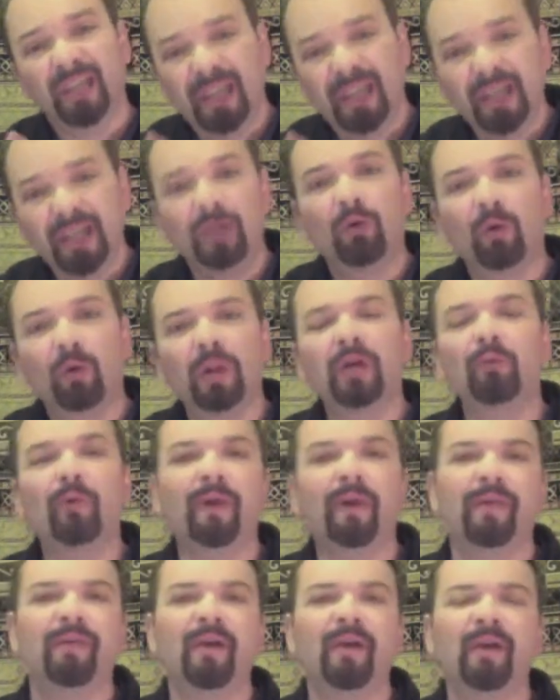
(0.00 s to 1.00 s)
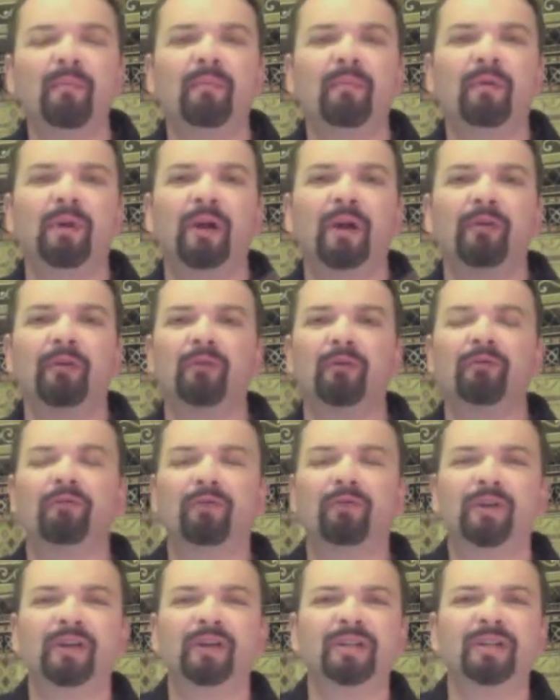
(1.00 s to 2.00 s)
equally with them on their own
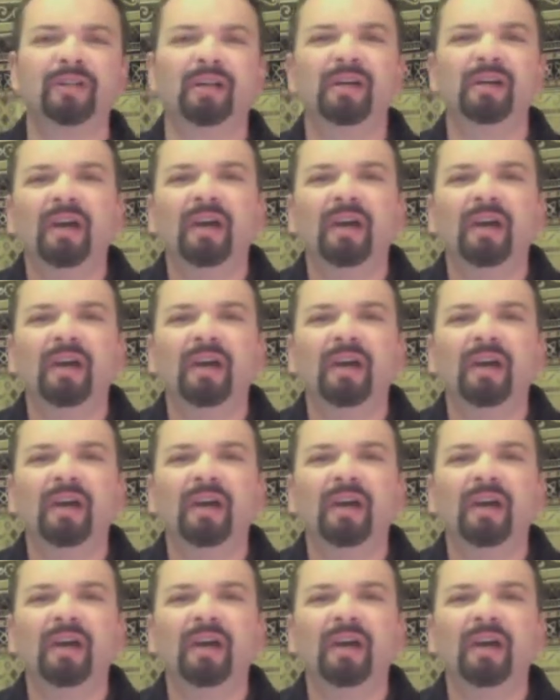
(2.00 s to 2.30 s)
footing.